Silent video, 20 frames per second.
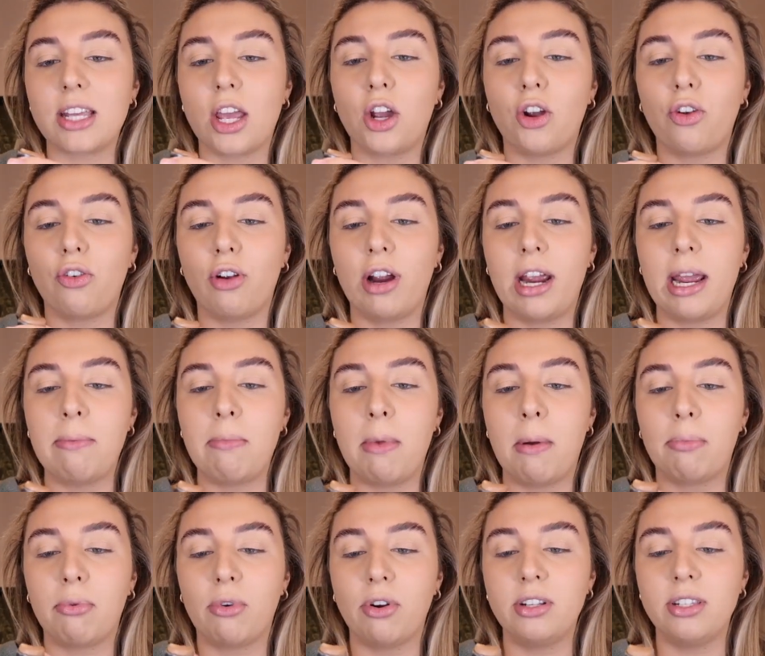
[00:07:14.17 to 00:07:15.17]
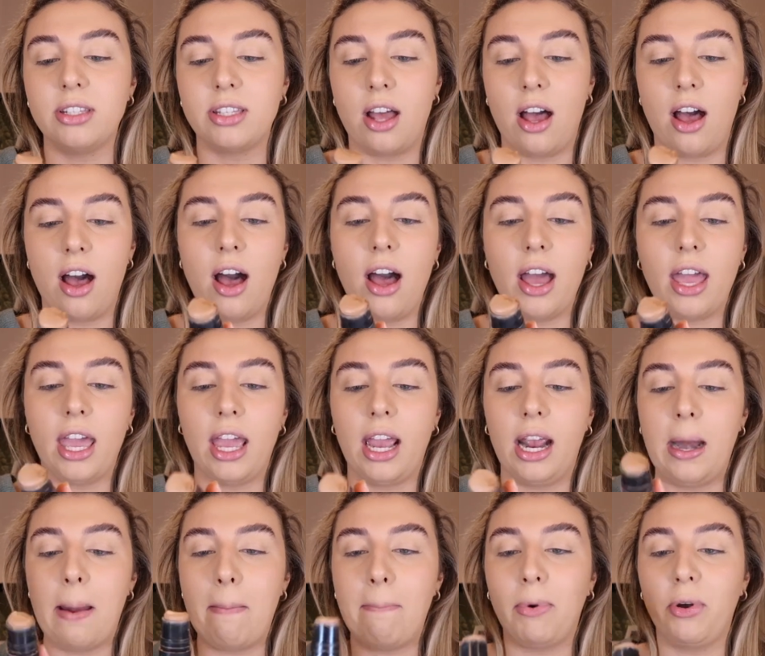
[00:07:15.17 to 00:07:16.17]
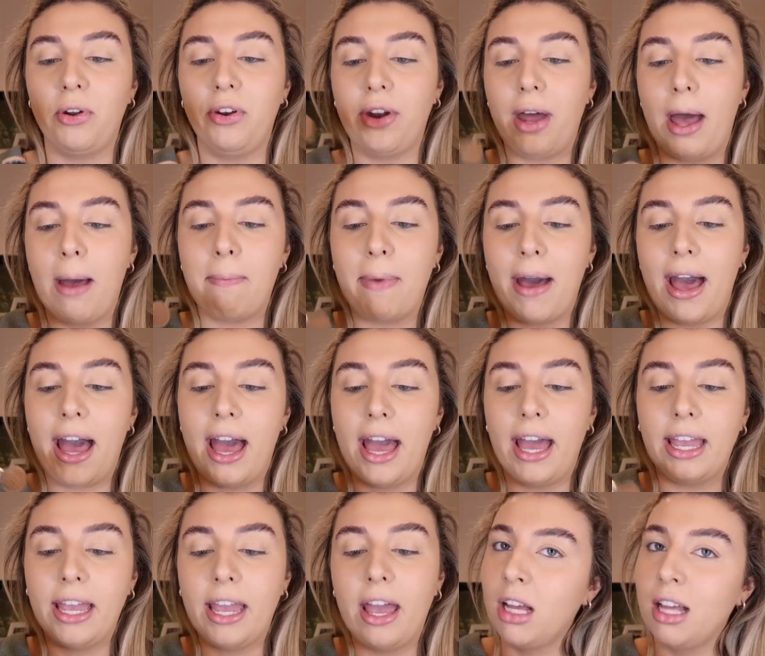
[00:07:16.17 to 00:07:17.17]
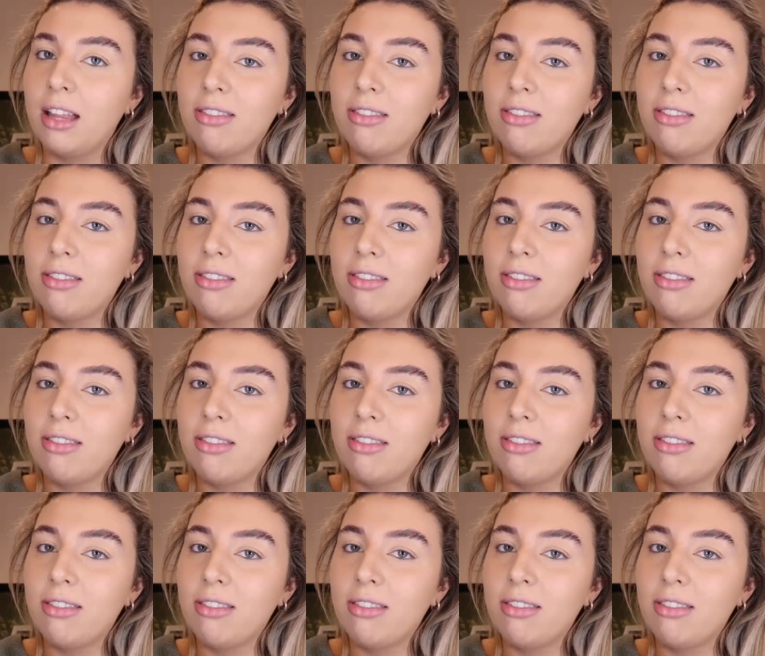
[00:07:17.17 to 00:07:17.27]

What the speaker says: cream bronzer in Bondi Bay.